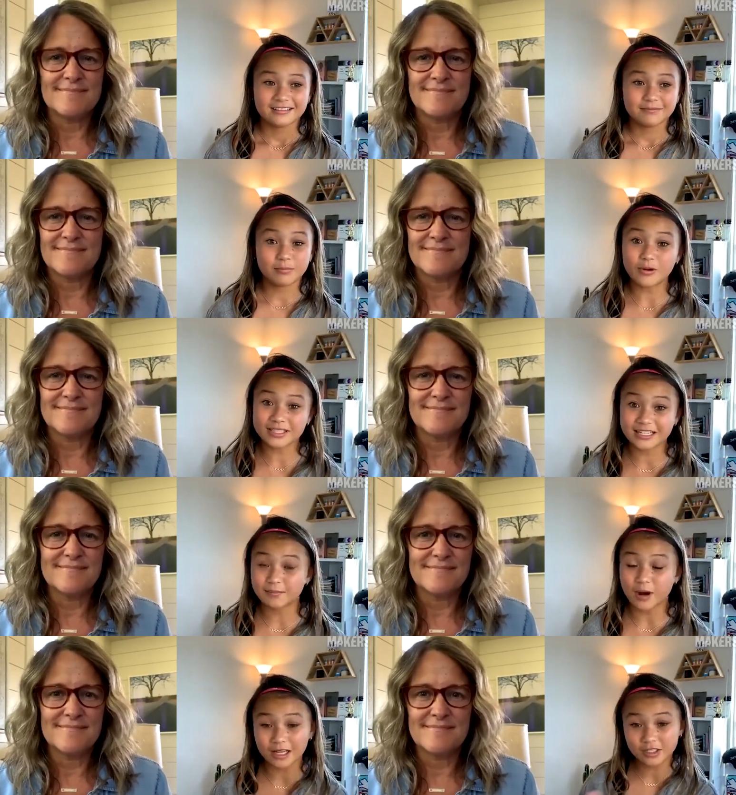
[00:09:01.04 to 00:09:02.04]
Speaker 1: boys can
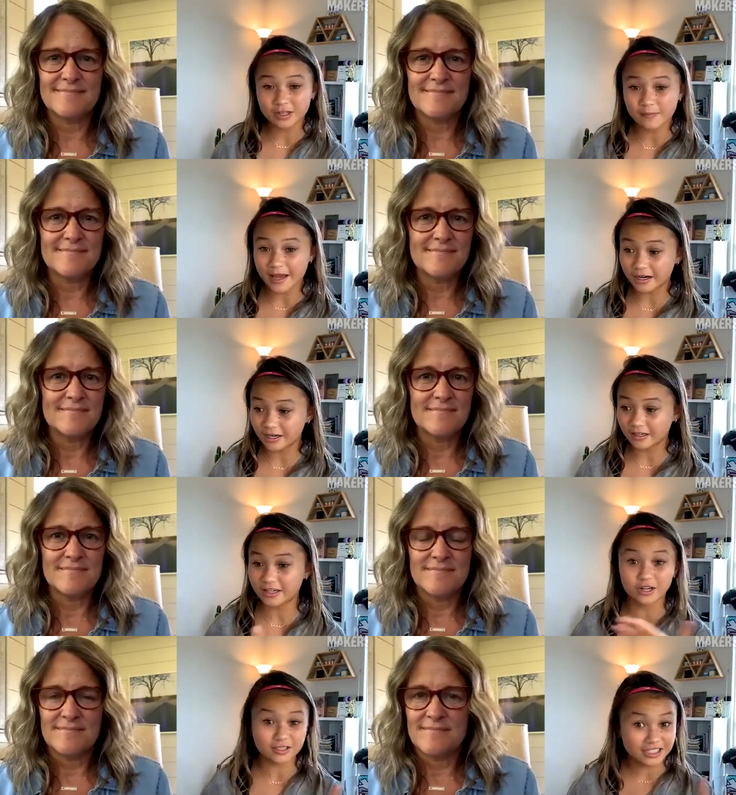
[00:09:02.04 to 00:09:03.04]
probably do it better.
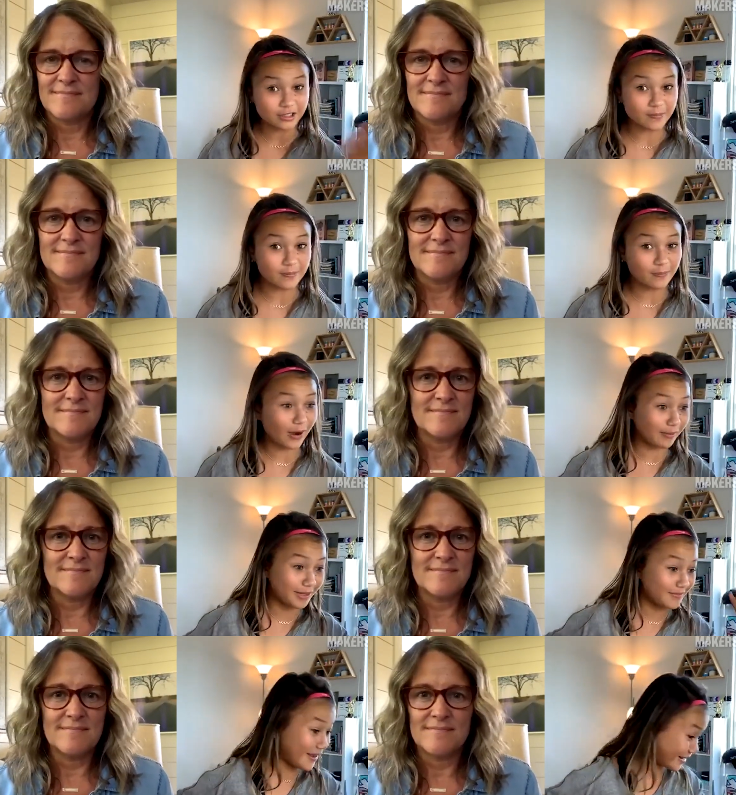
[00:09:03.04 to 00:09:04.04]
Girls can do it probably
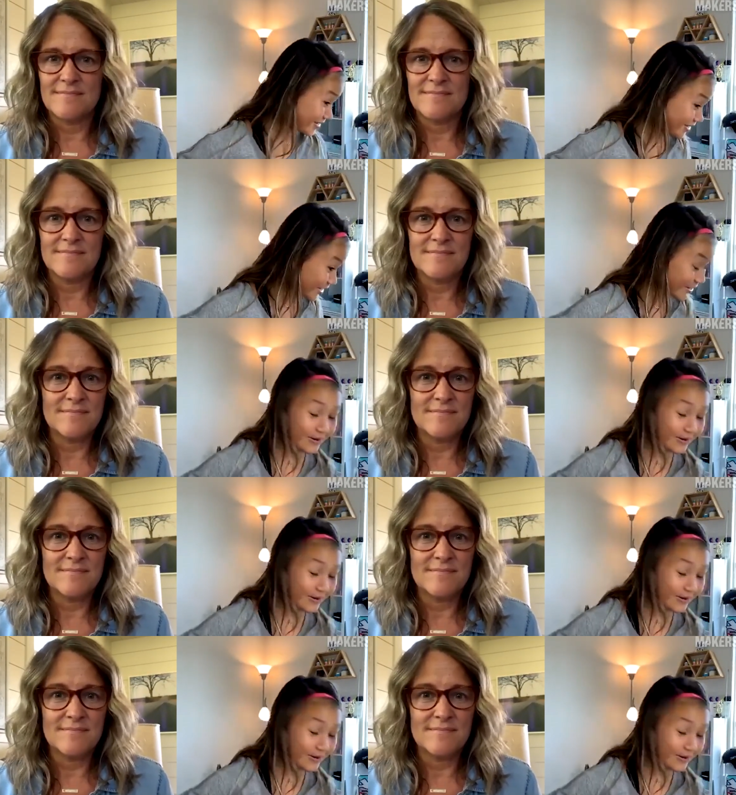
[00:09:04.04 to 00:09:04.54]
better too.